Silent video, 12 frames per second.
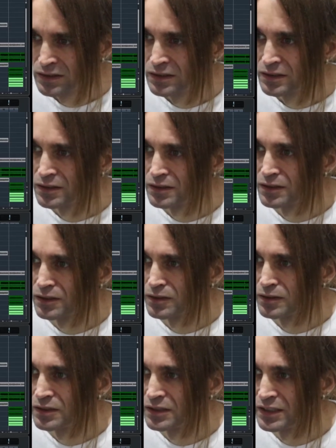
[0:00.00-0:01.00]
I don't know.
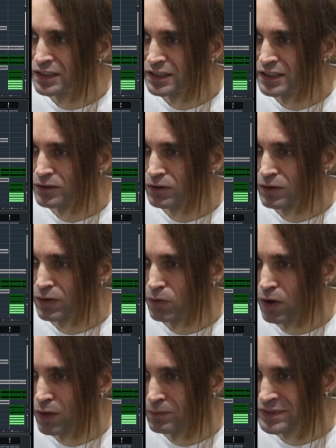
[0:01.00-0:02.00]
Yeah, here on the
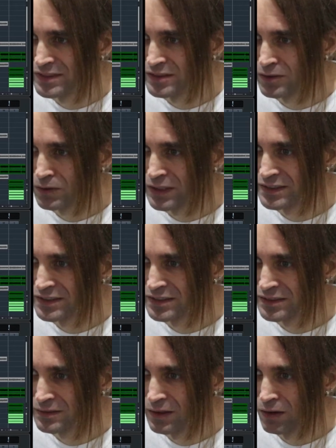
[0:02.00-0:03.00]
rhythms. So let's
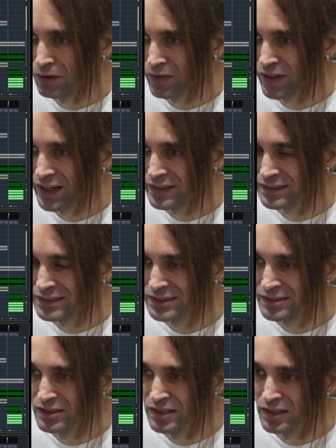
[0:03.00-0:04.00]
look at that. It's
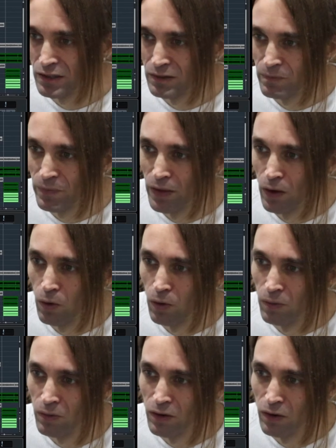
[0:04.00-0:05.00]
the
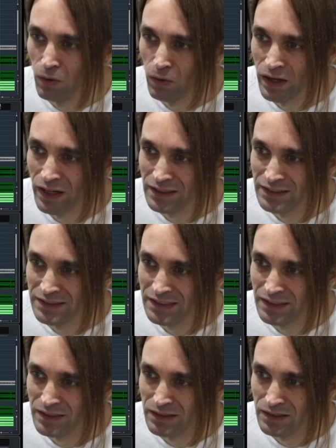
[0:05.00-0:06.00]
low cut is at